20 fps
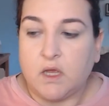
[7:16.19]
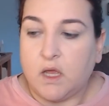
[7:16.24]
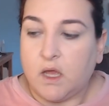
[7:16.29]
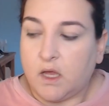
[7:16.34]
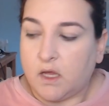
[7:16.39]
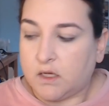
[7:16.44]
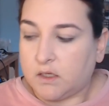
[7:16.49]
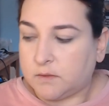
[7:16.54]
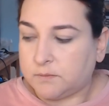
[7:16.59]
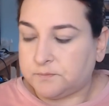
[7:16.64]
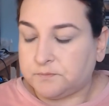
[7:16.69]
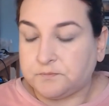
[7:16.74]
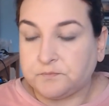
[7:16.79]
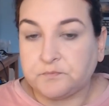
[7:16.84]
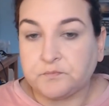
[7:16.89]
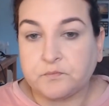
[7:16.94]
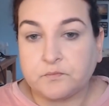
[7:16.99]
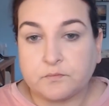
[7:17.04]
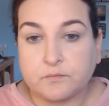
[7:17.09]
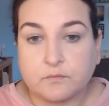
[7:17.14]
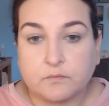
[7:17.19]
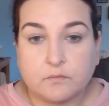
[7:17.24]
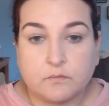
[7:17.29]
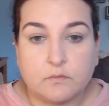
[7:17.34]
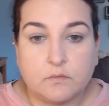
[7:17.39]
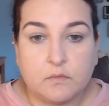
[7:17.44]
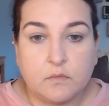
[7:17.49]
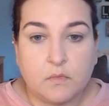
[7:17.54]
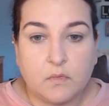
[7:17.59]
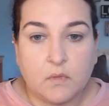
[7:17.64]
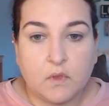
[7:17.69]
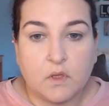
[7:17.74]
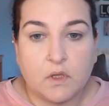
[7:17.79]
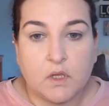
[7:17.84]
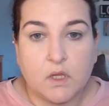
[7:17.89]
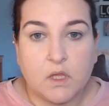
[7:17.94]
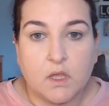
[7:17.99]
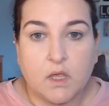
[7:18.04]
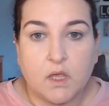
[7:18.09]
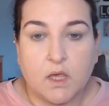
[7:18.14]
And
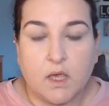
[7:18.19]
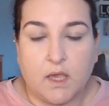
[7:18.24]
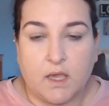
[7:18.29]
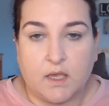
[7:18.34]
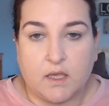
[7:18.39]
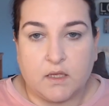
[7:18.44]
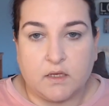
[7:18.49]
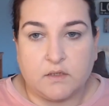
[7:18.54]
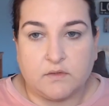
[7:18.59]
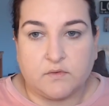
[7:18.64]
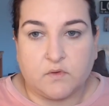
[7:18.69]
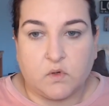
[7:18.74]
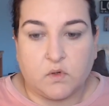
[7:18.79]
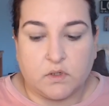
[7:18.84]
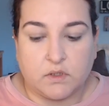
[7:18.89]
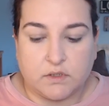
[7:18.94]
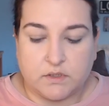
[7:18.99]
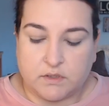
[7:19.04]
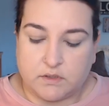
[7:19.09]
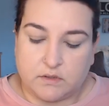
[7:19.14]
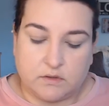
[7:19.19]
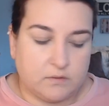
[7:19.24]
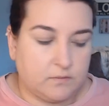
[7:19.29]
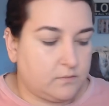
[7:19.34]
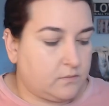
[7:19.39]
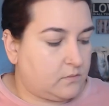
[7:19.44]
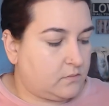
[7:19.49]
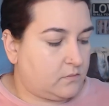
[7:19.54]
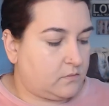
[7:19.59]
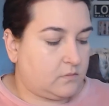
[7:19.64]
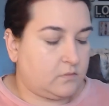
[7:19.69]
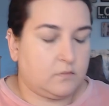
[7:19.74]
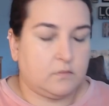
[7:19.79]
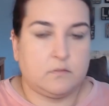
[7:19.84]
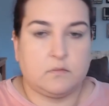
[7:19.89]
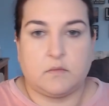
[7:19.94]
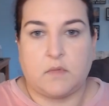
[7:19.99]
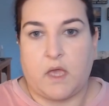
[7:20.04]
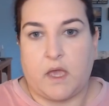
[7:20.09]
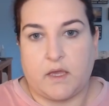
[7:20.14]
of course,
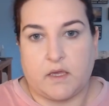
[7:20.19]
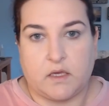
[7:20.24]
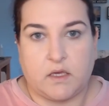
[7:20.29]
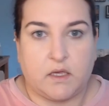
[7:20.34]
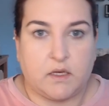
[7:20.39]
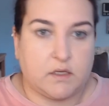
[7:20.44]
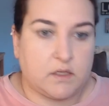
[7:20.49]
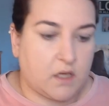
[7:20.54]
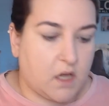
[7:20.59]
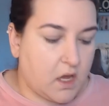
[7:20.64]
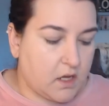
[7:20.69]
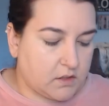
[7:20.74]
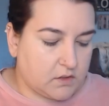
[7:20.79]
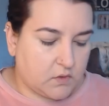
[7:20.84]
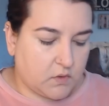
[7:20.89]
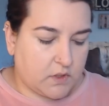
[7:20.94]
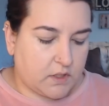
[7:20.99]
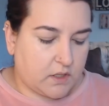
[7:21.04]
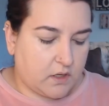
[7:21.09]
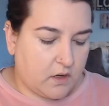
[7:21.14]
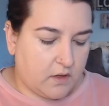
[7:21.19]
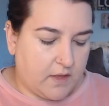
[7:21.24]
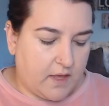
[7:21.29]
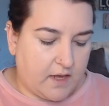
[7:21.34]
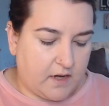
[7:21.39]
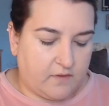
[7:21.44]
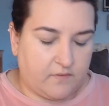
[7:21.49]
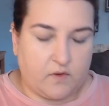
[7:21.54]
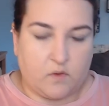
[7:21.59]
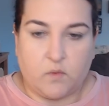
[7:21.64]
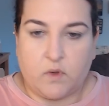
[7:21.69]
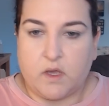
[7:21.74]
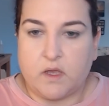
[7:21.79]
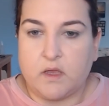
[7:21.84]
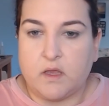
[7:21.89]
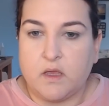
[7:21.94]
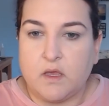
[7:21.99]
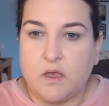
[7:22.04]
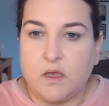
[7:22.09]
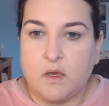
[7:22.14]
I can get into contouring and all that if I
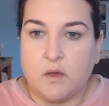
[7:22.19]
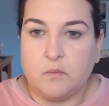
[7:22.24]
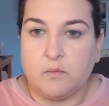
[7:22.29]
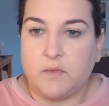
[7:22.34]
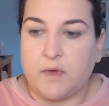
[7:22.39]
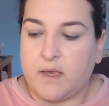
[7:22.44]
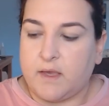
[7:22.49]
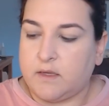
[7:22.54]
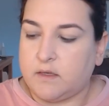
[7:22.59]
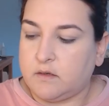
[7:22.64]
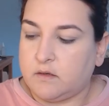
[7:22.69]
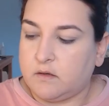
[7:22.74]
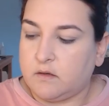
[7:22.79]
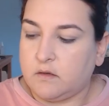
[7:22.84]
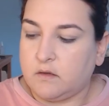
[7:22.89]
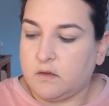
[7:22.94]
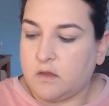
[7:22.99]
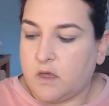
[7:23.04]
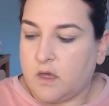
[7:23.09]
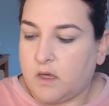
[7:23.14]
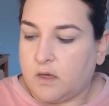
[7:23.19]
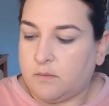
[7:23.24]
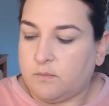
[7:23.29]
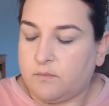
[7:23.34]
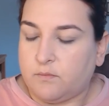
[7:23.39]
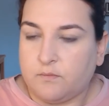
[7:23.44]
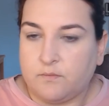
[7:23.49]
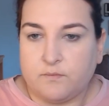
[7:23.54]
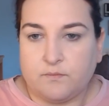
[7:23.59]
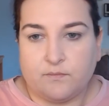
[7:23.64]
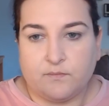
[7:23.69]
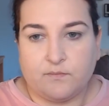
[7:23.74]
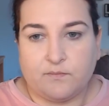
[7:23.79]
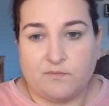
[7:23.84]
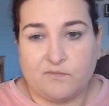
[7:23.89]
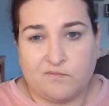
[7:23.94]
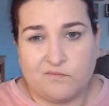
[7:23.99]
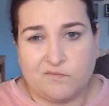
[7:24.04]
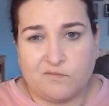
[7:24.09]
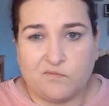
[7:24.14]
want, but
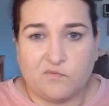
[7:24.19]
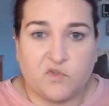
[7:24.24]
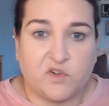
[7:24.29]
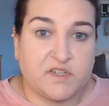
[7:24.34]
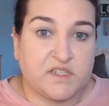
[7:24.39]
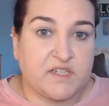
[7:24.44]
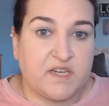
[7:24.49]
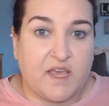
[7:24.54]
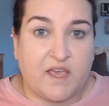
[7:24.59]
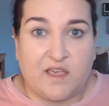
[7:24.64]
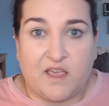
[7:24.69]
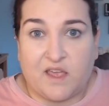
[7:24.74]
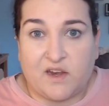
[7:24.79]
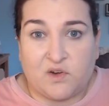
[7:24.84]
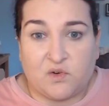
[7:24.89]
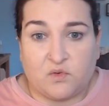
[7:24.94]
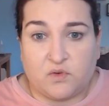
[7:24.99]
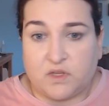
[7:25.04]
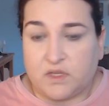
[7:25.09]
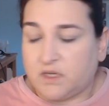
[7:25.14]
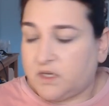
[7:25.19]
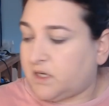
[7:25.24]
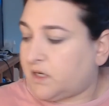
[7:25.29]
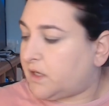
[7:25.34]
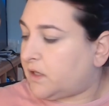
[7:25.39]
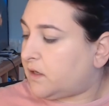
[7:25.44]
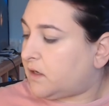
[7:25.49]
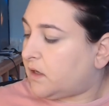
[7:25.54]
for today, I don't really need it.